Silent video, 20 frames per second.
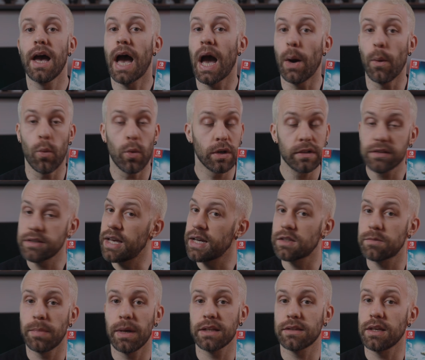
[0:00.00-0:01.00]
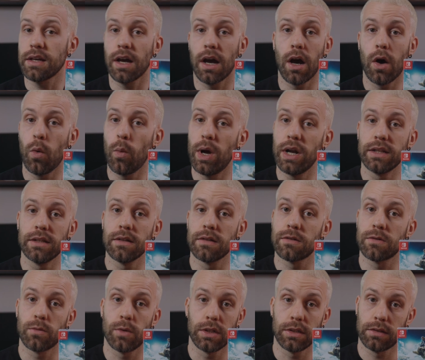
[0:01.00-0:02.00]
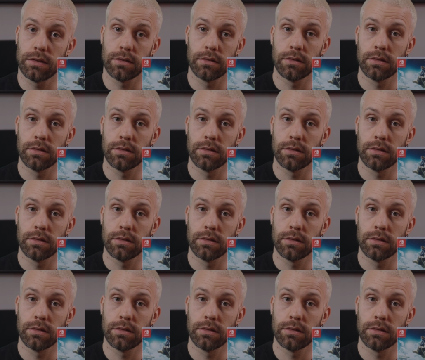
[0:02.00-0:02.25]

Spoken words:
I wasn't expecting how well this runs.